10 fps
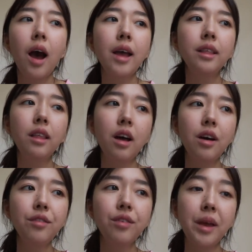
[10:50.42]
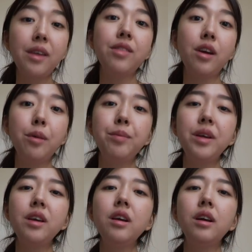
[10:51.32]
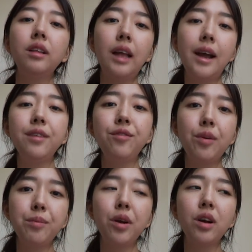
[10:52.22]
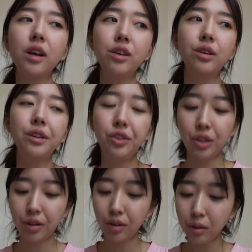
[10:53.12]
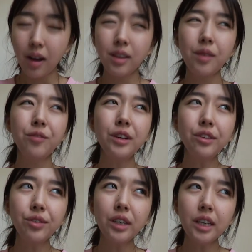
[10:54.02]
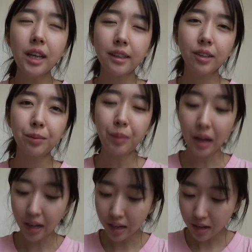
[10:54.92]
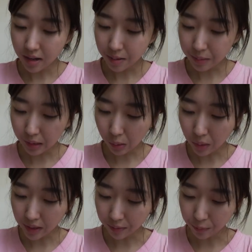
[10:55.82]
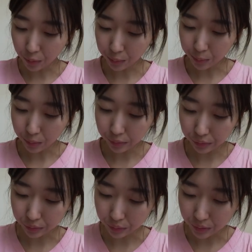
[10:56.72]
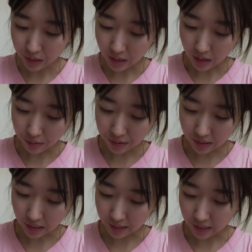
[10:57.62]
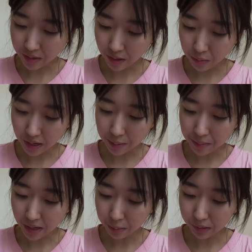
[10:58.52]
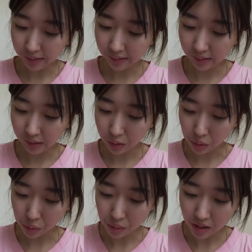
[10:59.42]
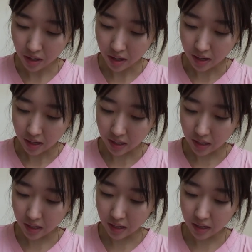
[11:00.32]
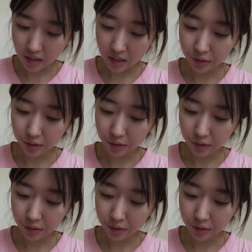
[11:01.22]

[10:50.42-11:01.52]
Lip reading: I love A Therapy line from Pyeonggangyul in general. It feels really like spa, but they're quite affordable, so I really like it. When I met up with the CEO, he